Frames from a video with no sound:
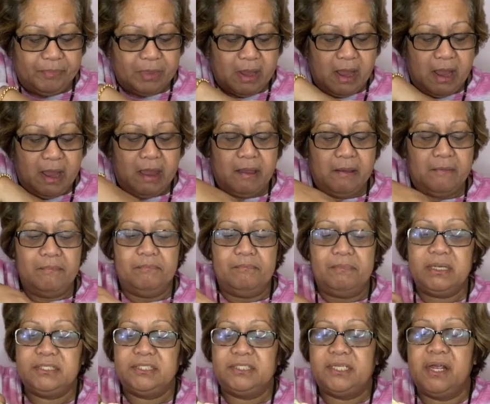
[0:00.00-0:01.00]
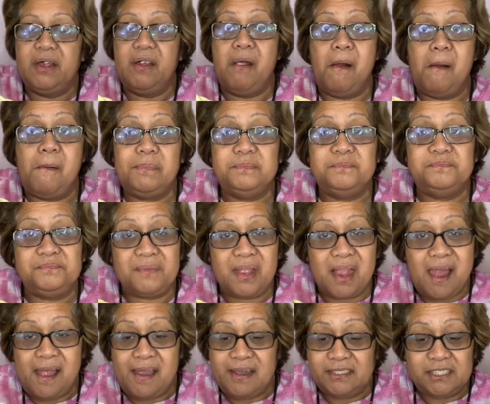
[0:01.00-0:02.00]
and mixed it,
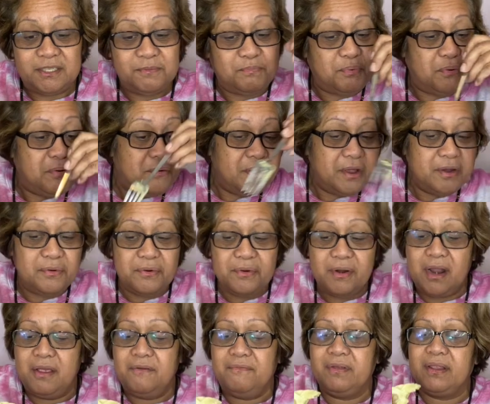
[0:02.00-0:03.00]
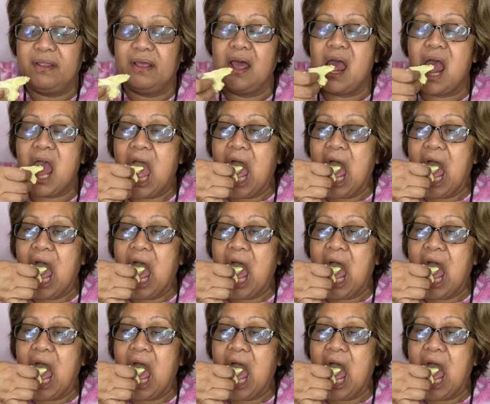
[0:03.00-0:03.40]
and then pour it all over the